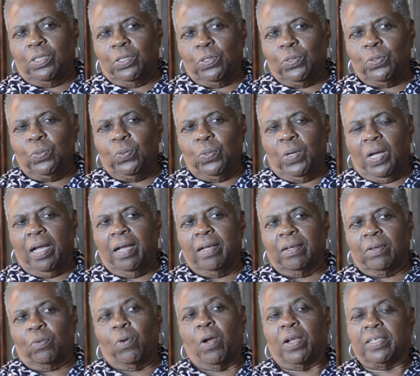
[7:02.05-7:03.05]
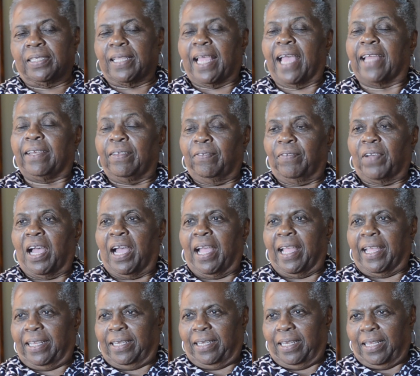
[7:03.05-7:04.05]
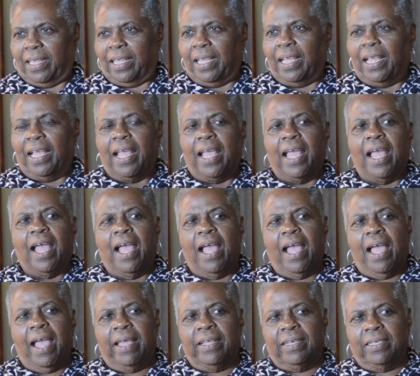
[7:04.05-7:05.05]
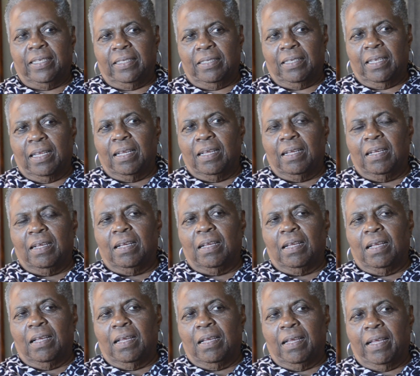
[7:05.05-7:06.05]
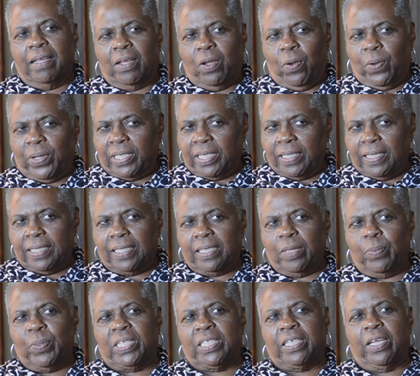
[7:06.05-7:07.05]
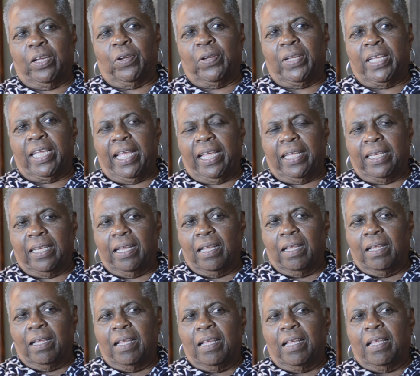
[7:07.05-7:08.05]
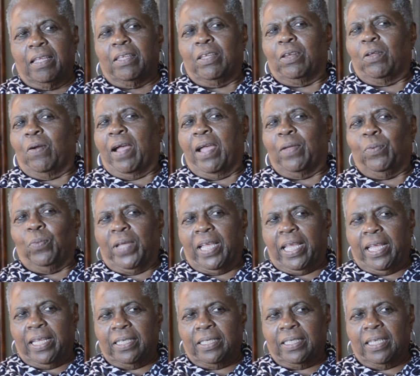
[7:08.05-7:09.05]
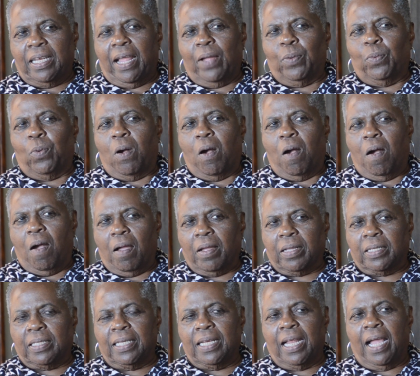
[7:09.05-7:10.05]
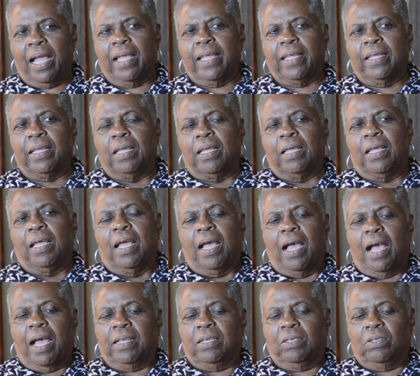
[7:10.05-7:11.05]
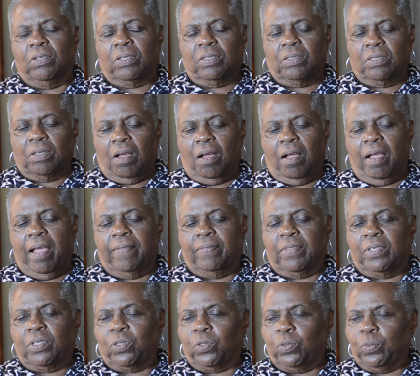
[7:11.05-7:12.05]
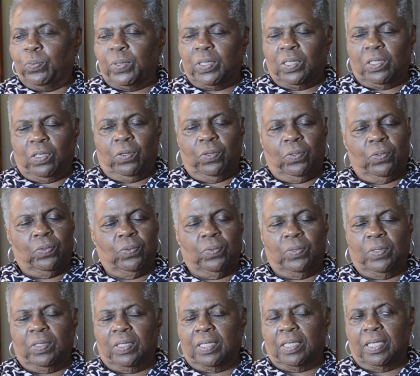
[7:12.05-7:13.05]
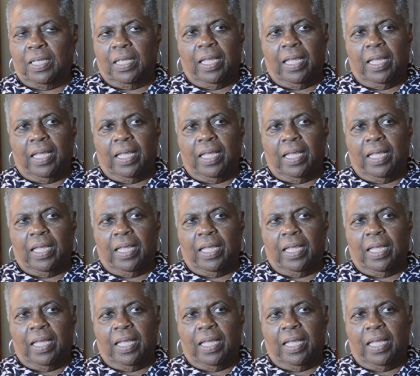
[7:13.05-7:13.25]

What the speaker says: to cross that divide and go into the cemetery. And I went and I walked and I looked at the tombstones,